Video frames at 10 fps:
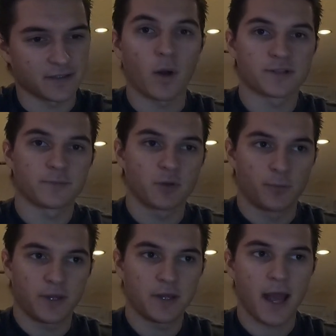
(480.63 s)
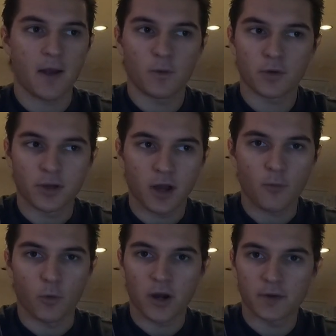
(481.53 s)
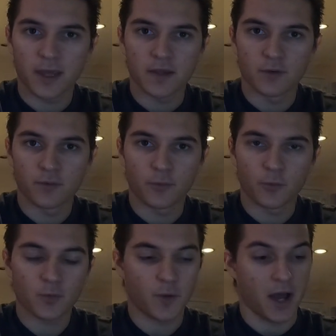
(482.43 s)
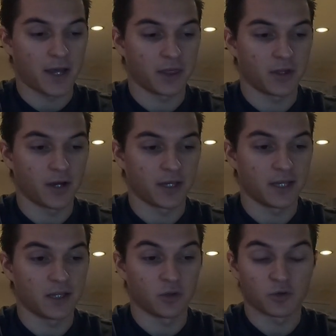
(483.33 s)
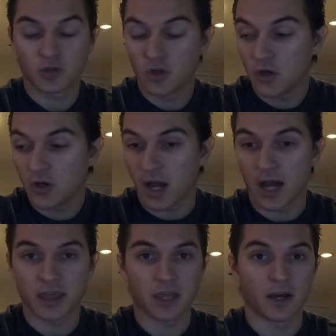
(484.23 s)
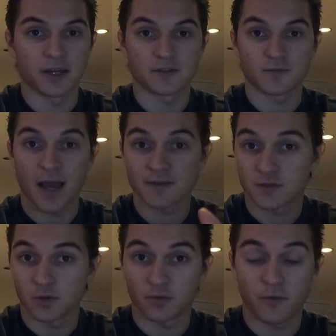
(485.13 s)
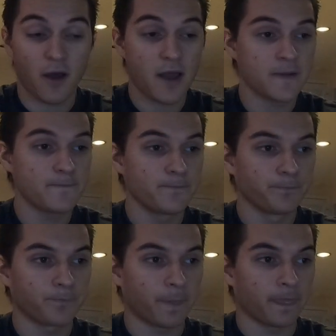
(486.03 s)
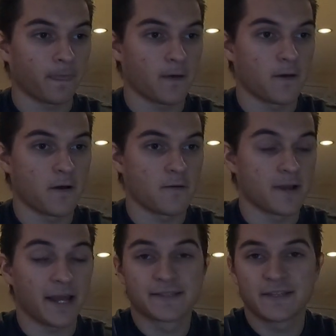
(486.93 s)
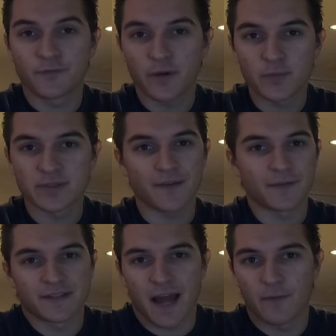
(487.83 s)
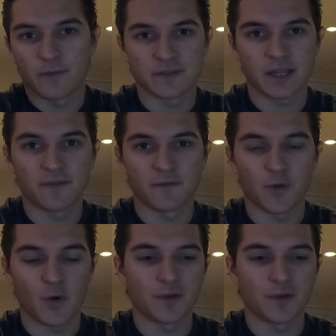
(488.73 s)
I watched him compete at Winter Cup wearing that uniform. I thought he looked good. I thought his gymnastics looked fine. And I could see Fred was having the time of his life, you know.